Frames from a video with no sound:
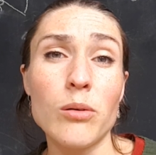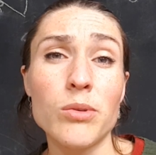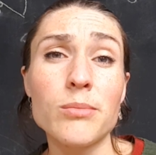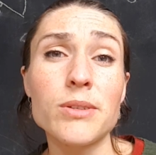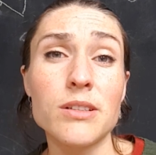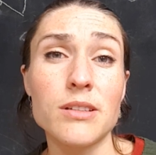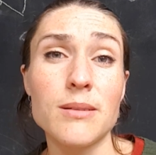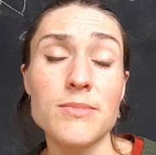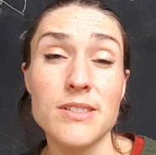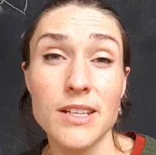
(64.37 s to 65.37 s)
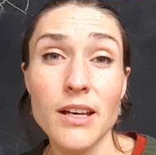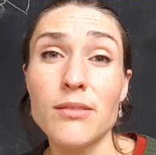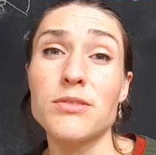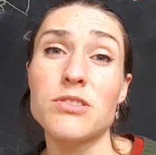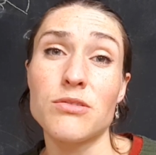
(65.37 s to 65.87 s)
women
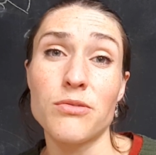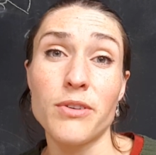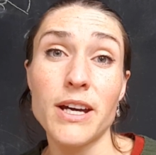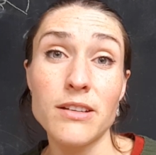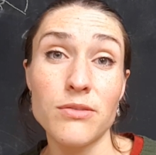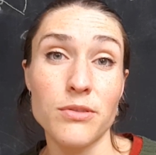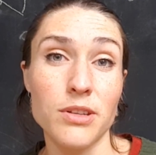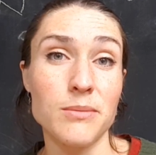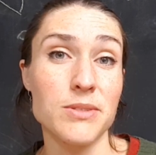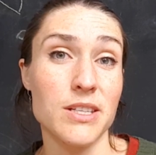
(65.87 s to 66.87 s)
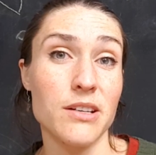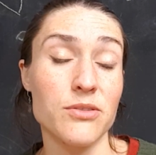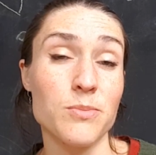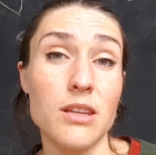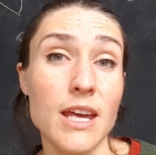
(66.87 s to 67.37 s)
themselves to fight for
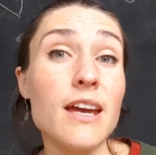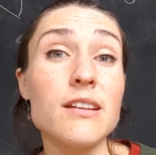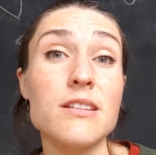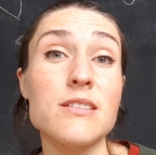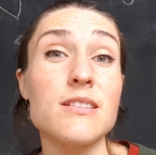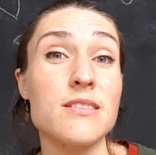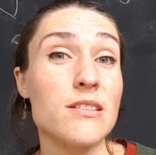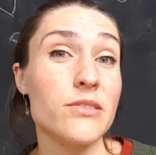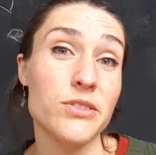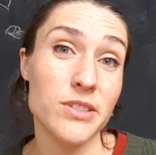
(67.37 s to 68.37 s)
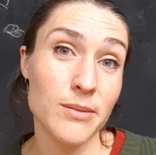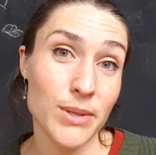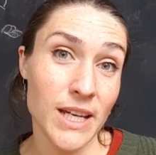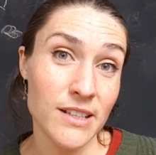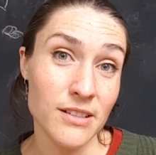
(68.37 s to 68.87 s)
themselves. That is a losing
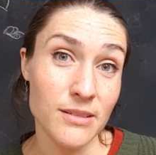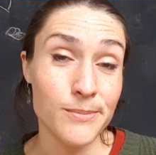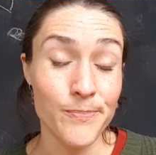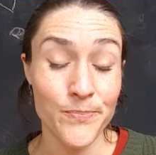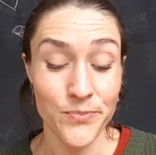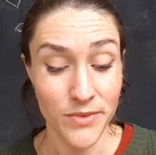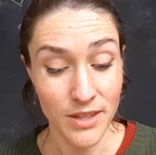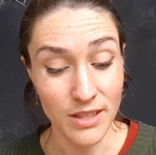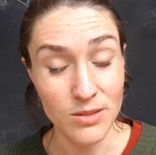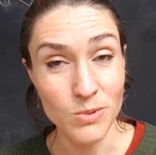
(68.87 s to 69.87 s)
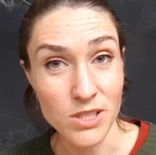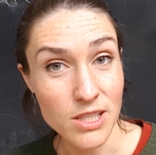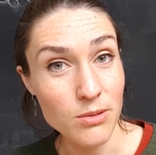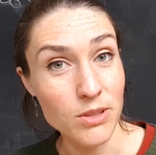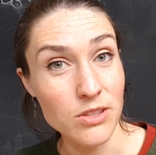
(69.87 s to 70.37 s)
battle,
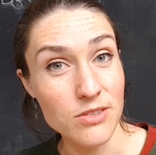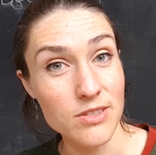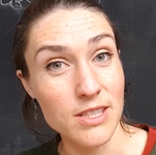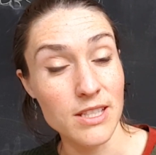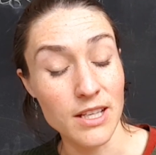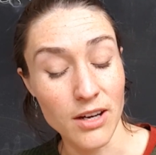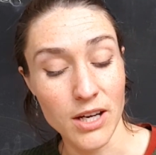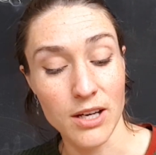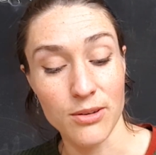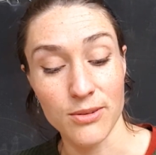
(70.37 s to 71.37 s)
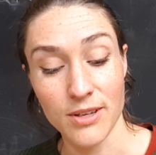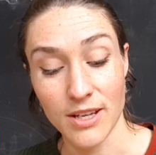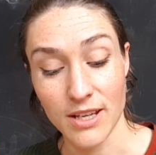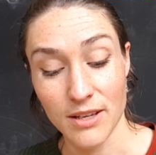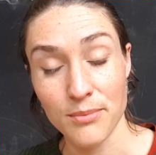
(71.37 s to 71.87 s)
especially when you see now how
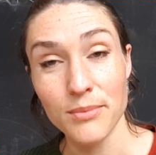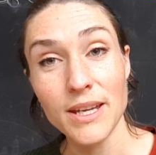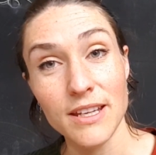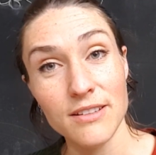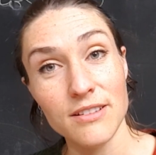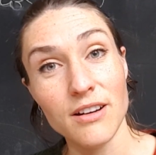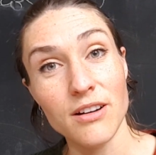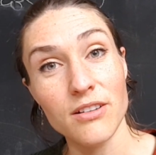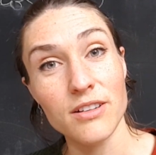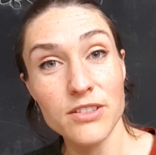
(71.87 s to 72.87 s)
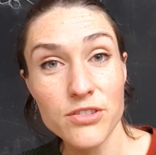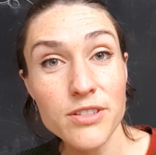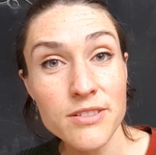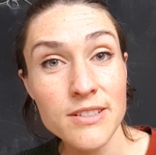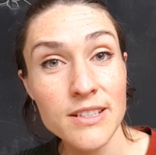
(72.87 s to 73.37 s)
men are
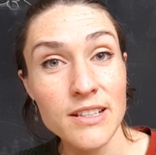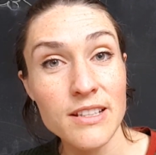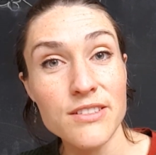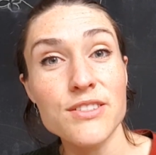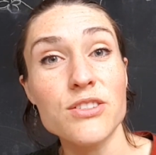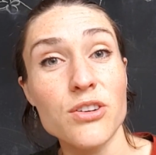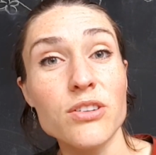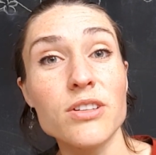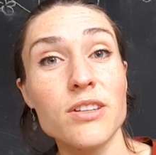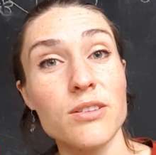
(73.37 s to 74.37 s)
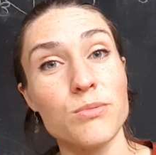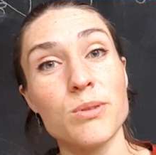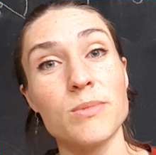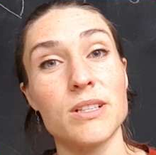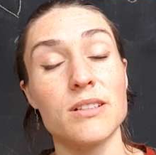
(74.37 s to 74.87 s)
intrinsically stronger than
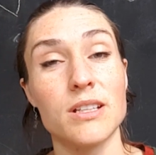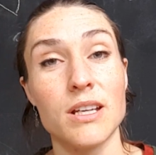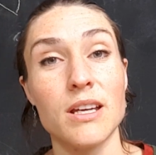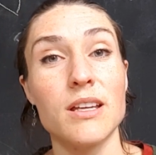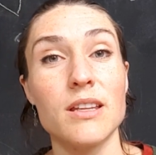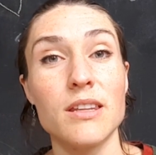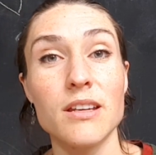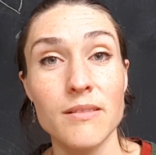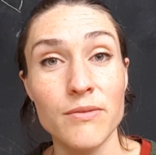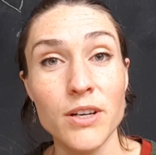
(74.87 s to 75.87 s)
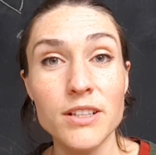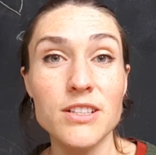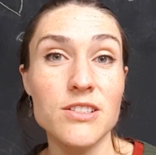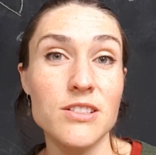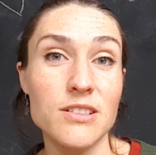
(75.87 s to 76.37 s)
women. The
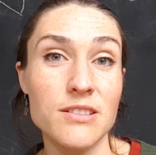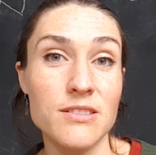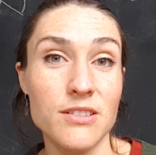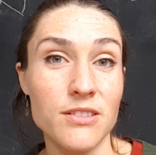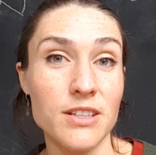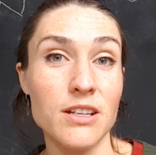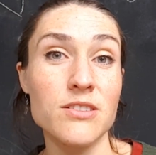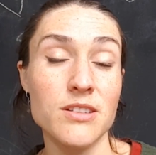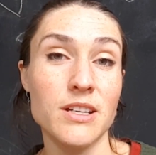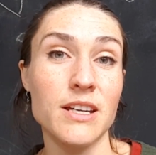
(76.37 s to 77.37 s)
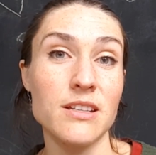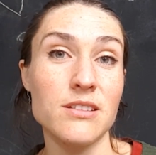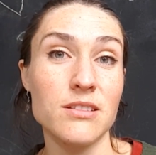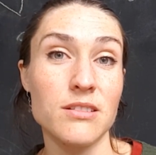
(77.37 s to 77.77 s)
advantage is on their side.